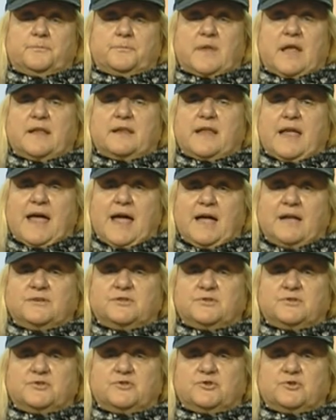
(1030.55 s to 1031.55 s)
an
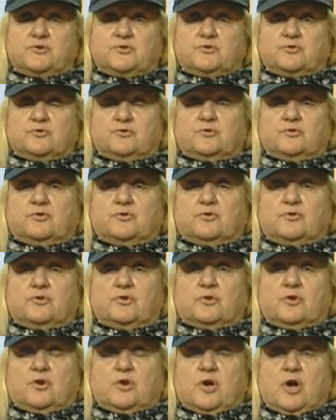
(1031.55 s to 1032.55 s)
attitude
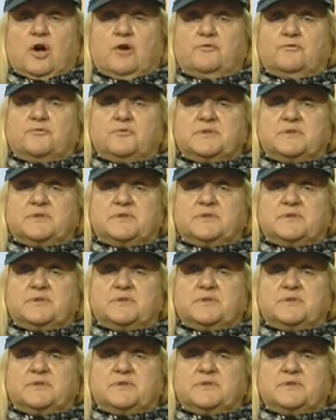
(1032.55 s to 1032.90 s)
of